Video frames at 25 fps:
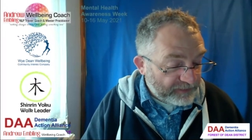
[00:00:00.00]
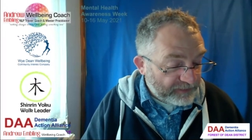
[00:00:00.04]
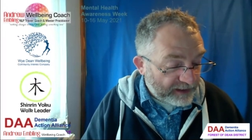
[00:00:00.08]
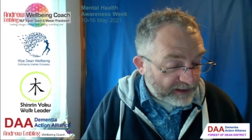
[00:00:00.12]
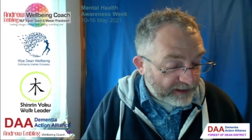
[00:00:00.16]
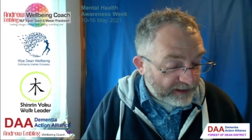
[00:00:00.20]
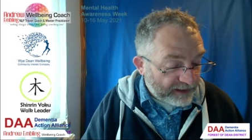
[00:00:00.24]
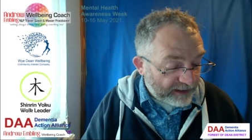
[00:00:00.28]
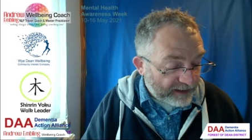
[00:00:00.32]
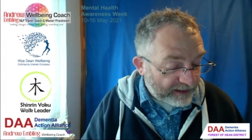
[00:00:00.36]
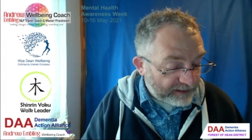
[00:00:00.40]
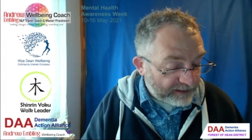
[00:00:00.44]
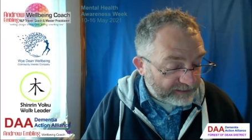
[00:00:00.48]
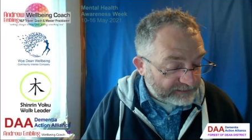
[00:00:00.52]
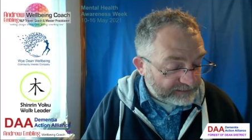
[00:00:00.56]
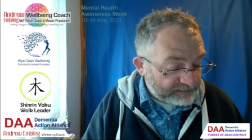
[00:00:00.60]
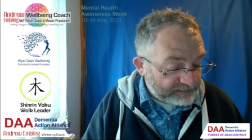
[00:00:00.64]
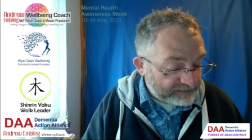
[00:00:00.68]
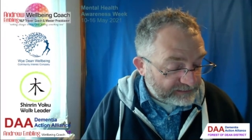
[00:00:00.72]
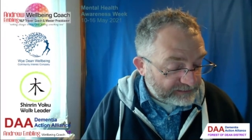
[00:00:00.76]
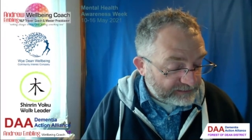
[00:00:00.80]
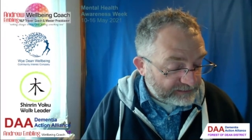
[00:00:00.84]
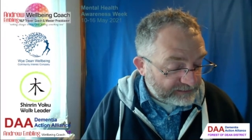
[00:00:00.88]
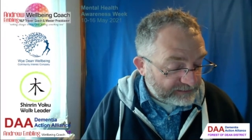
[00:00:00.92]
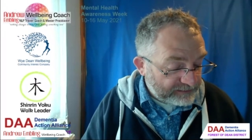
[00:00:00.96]
and
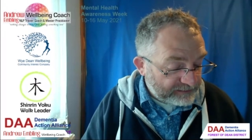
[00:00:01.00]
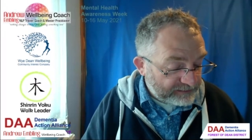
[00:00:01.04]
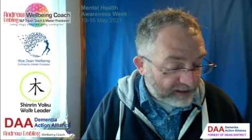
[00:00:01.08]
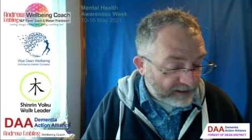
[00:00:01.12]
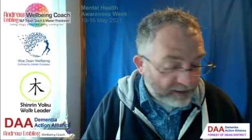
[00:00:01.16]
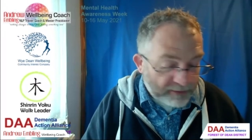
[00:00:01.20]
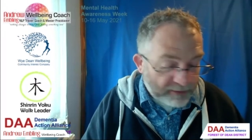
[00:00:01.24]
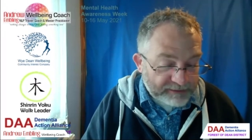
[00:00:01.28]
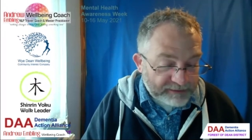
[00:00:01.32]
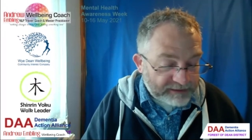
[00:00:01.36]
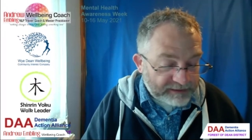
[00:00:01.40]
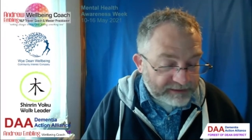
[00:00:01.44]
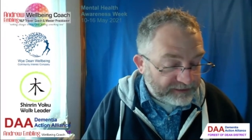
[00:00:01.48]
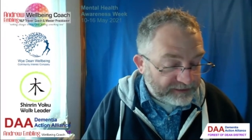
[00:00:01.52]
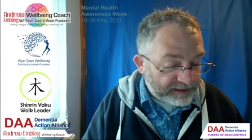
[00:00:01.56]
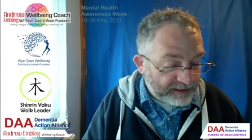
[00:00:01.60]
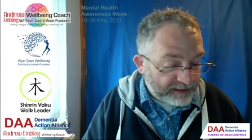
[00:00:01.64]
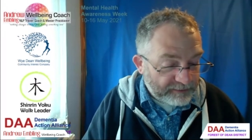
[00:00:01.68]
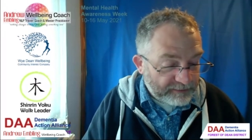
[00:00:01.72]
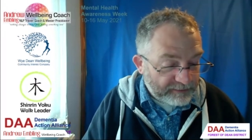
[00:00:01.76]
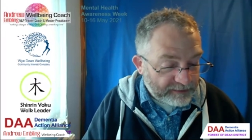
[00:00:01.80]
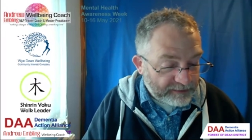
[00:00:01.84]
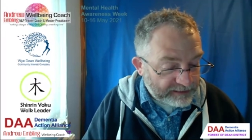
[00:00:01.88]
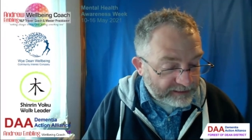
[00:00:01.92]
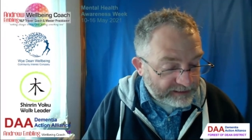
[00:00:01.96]
I always have to
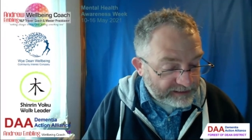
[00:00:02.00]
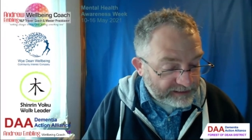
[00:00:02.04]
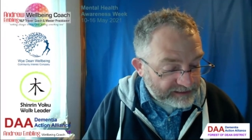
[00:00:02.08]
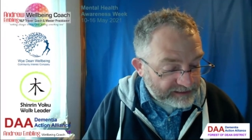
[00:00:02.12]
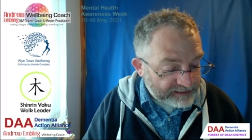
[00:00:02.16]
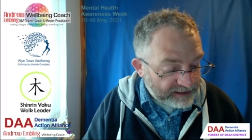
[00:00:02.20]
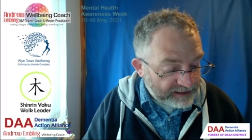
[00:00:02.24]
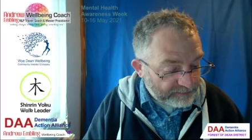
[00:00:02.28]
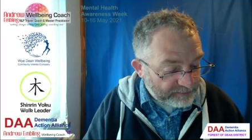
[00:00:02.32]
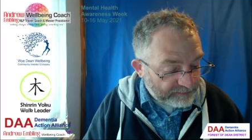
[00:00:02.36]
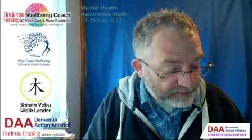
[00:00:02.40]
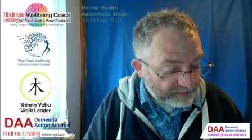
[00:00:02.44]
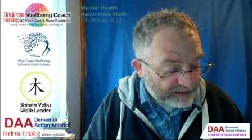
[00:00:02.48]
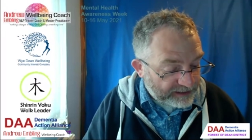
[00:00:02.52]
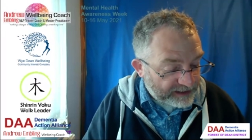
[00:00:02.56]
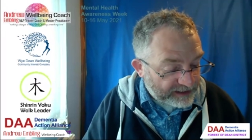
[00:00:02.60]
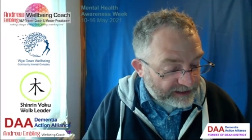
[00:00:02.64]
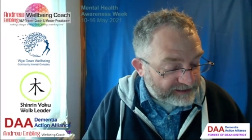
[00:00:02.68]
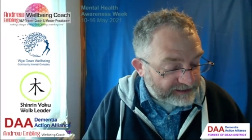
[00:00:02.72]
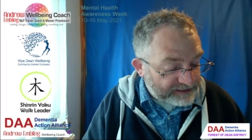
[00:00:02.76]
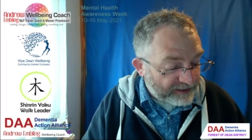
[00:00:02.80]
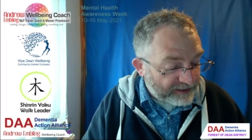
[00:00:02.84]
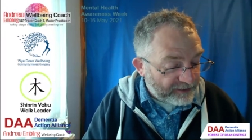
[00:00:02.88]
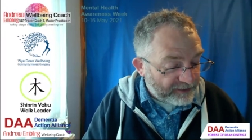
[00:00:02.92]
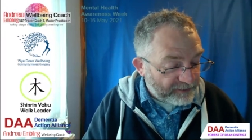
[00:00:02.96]
keep looking these up
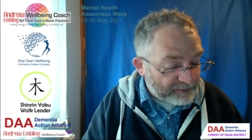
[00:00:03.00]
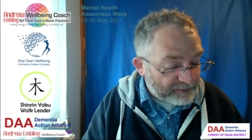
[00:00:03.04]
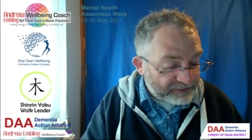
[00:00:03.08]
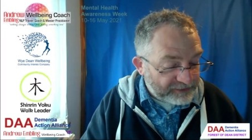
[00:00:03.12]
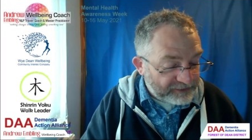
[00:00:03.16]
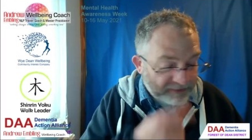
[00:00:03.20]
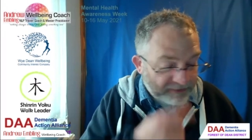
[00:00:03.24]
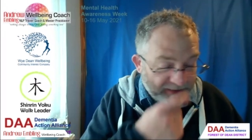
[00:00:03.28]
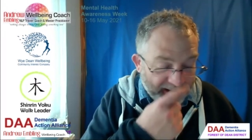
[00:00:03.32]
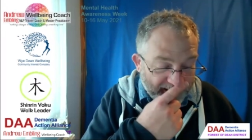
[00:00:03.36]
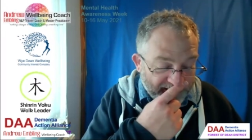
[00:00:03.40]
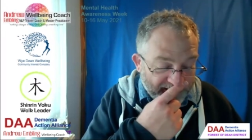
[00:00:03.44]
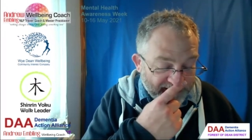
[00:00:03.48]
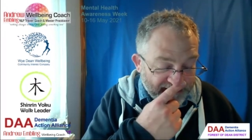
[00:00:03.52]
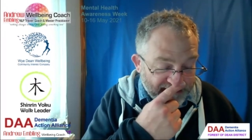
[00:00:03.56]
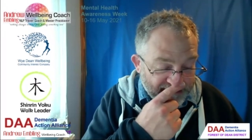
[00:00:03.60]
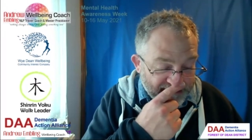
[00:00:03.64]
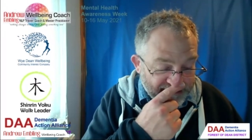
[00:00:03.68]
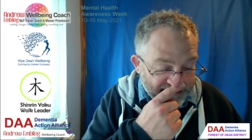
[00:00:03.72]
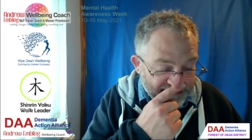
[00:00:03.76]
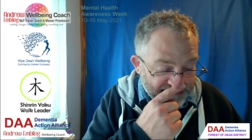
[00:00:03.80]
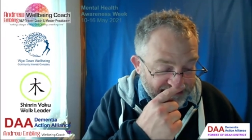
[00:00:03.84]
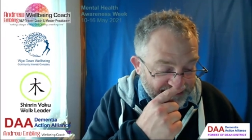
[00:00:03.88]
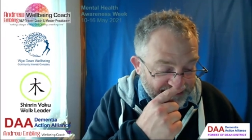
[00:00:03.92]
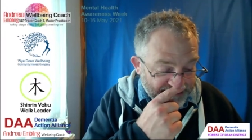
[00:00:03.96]
because I always forget the
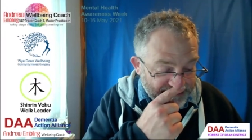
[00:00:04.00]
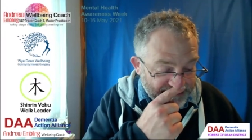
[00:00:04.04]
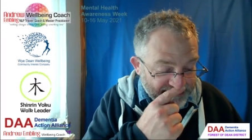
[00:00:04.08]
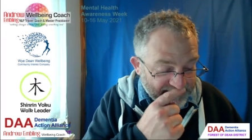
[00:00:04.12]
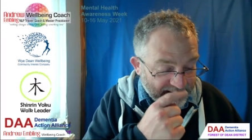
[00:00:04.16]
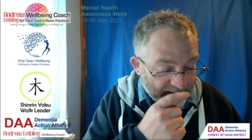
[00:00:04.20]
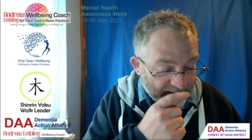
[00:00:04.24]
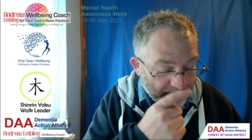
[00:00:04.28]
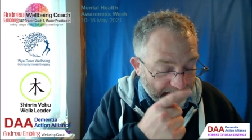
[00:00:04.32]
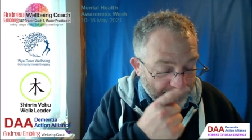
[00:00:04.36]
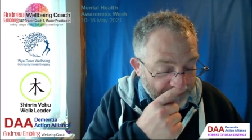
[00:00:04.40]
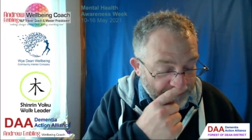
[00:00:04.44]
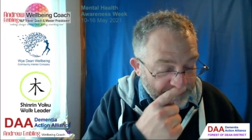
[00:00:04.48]
kind of the detail.